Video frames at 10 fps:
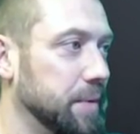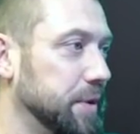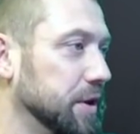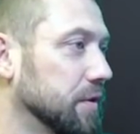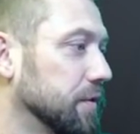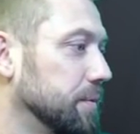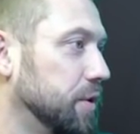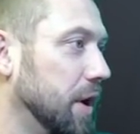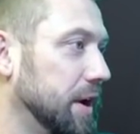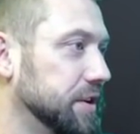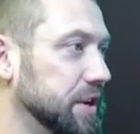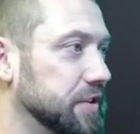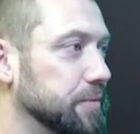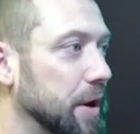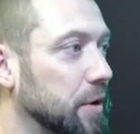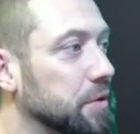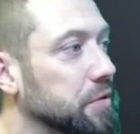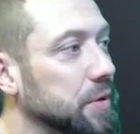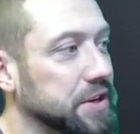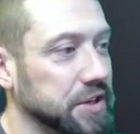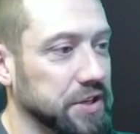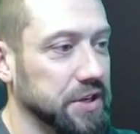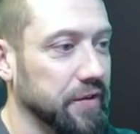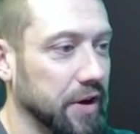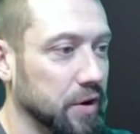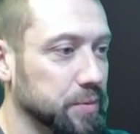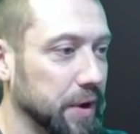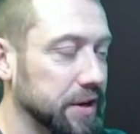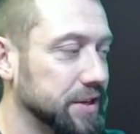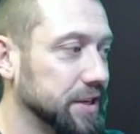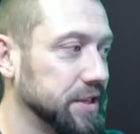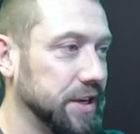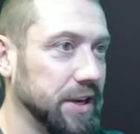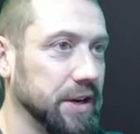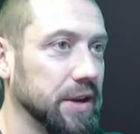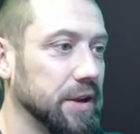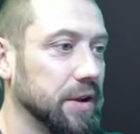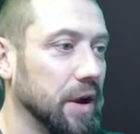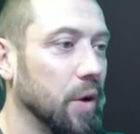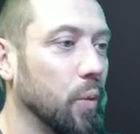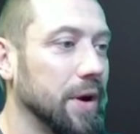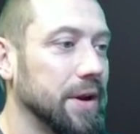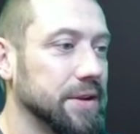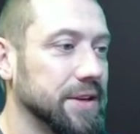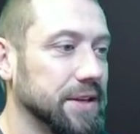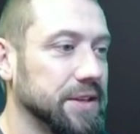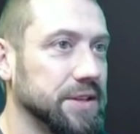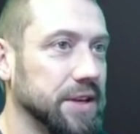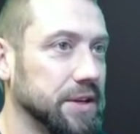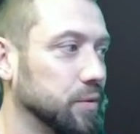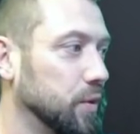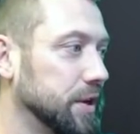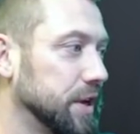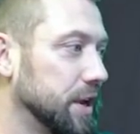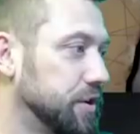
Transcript: Biel from United States of America with 367 hours played, 16 uh, 166 wins and